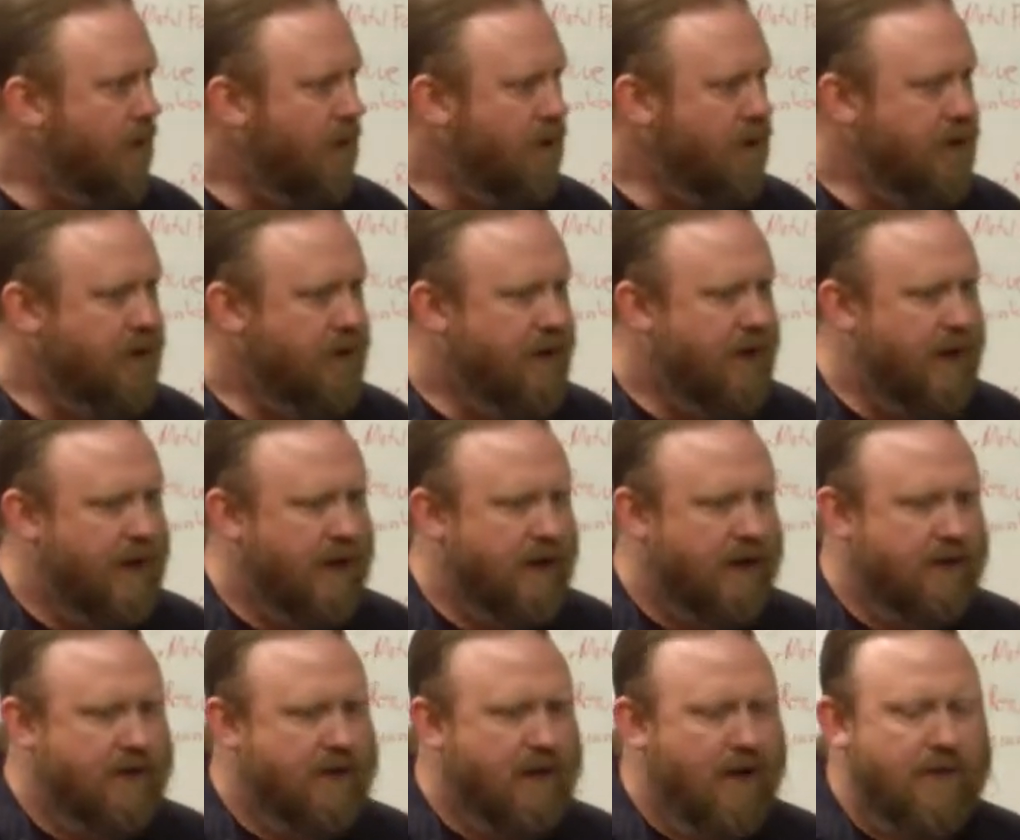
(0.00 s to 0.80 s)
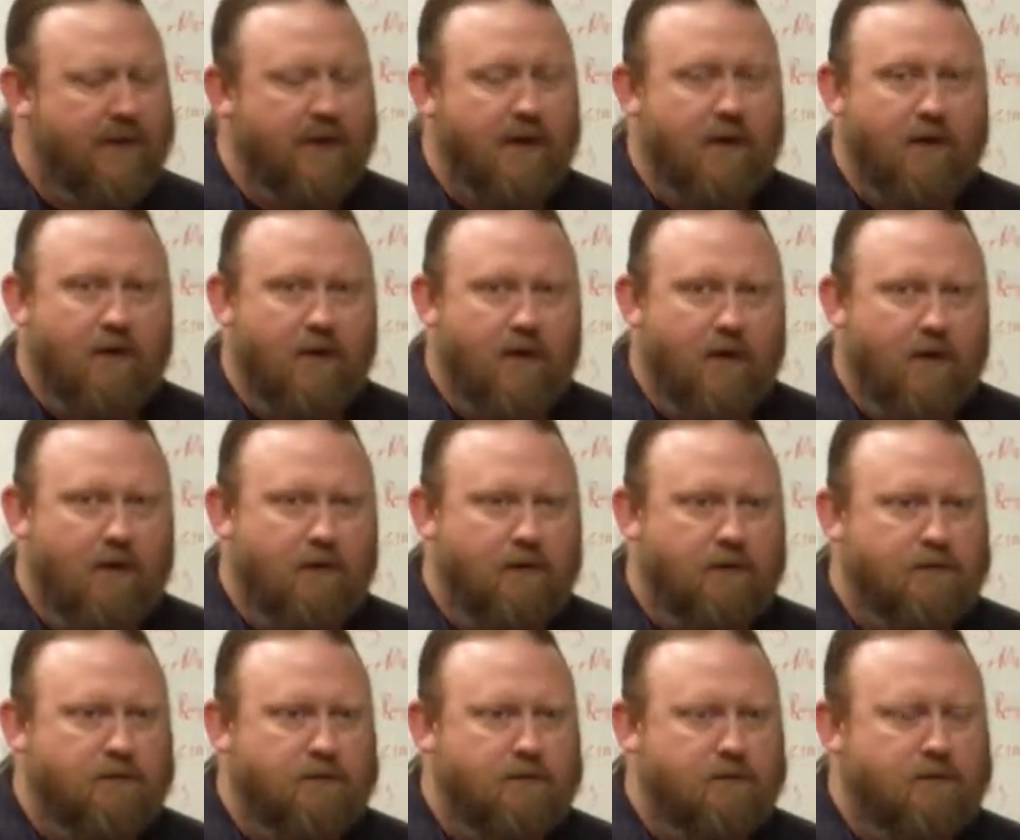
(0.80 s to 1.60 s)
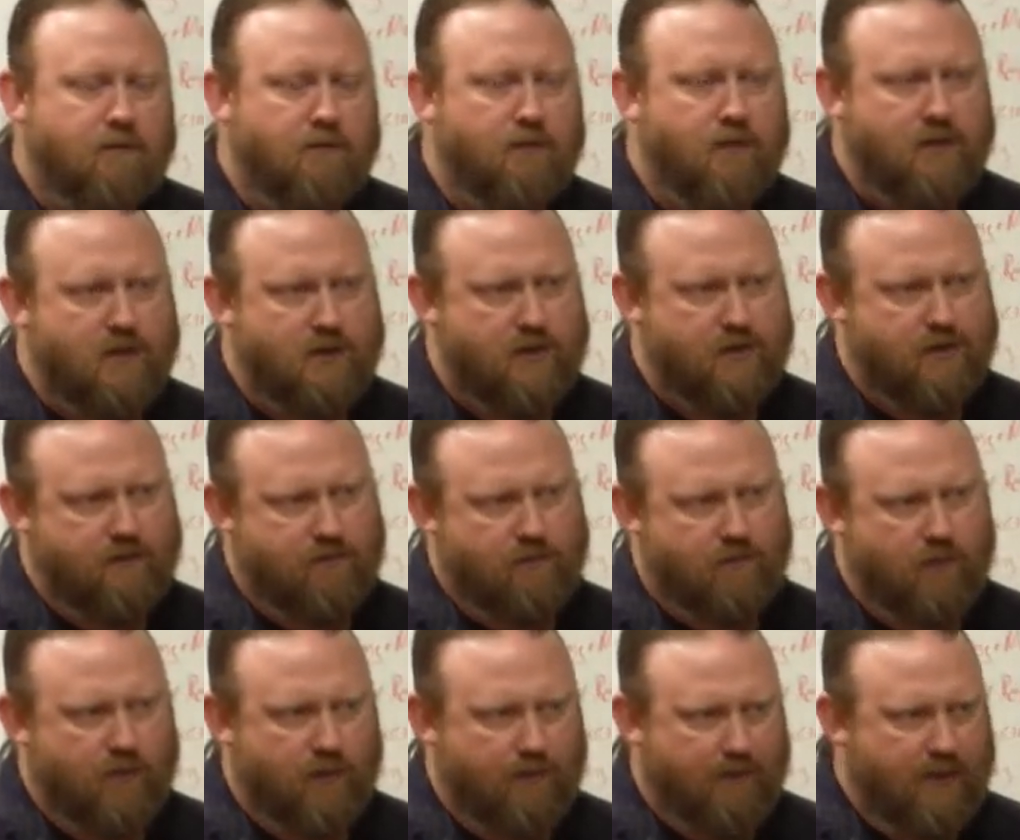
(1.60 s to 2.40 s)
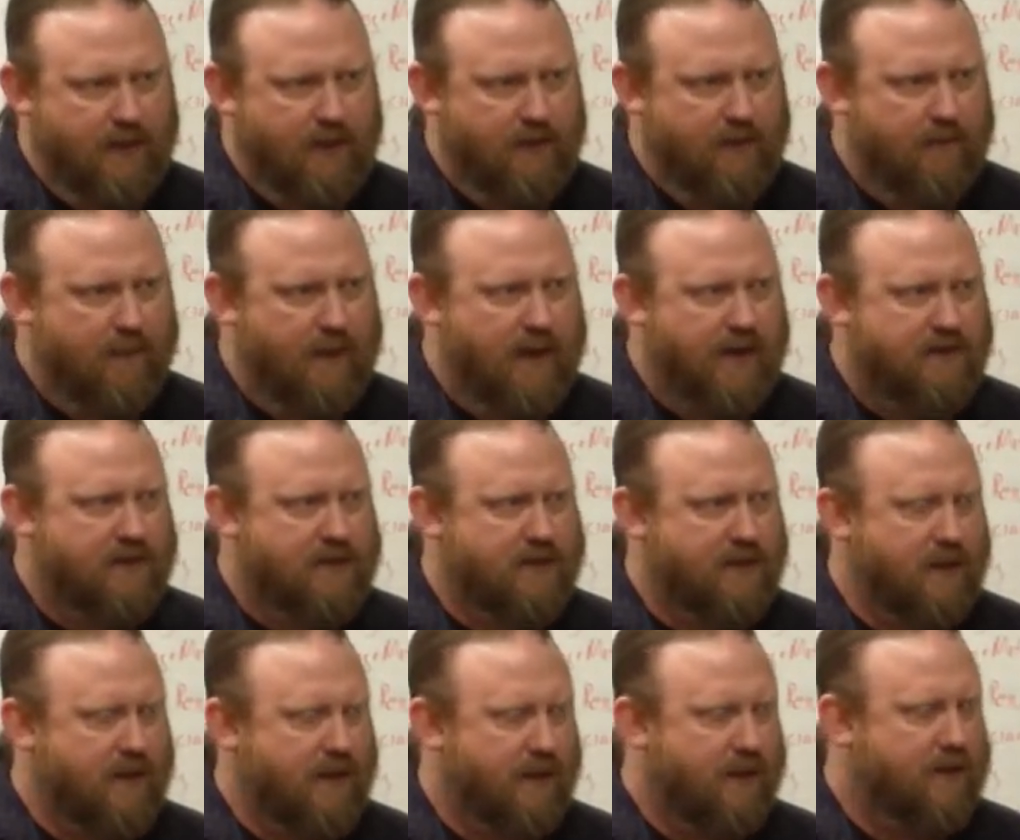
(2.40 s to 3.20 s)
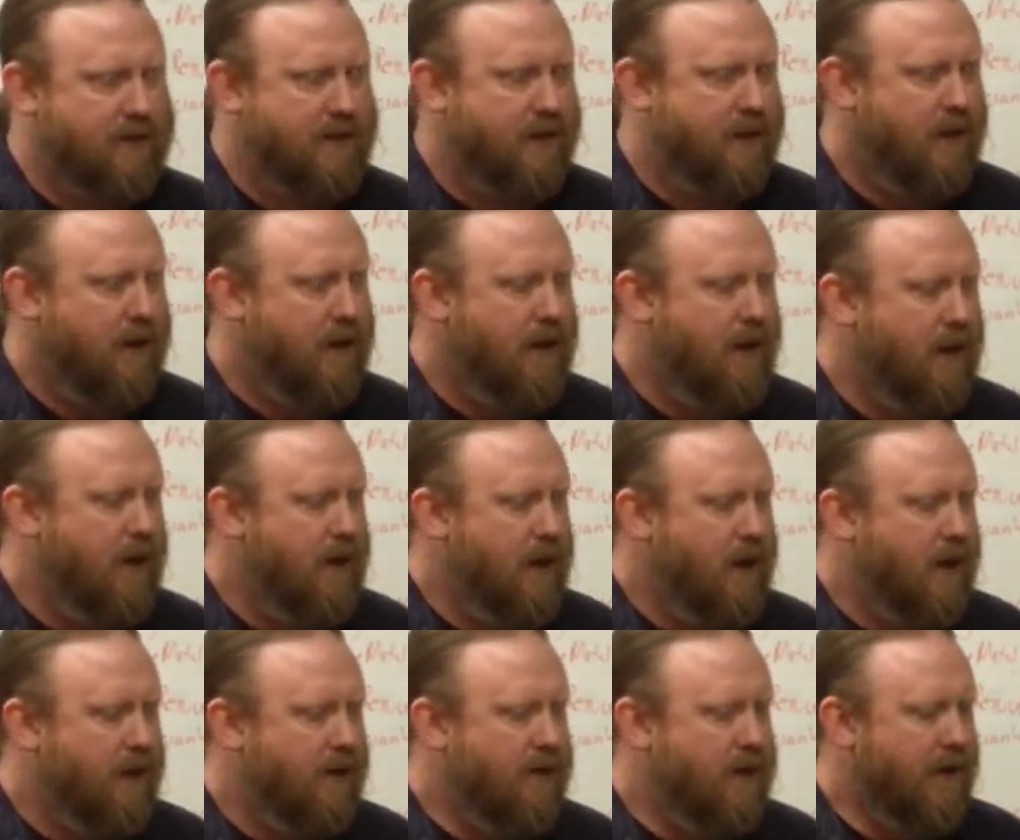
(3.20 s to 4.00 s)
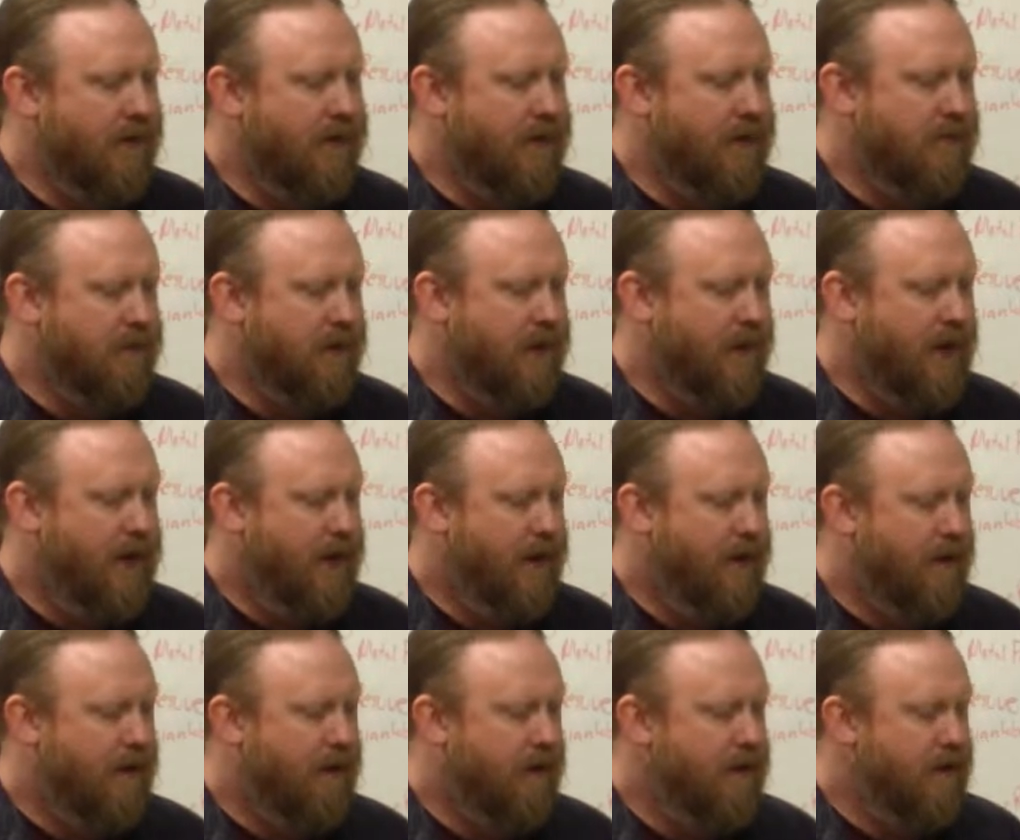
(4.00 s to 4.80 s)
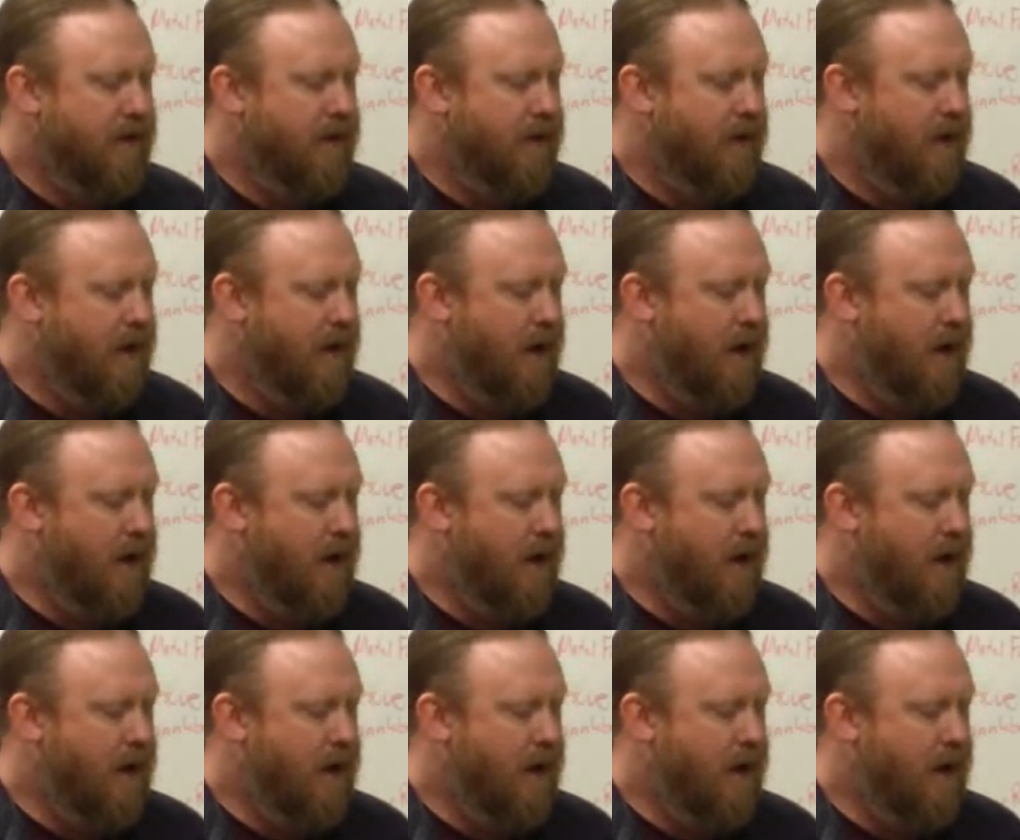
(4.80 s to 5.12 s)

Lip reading: Are you getting nothing at all, which would be the best thing, nothing but air?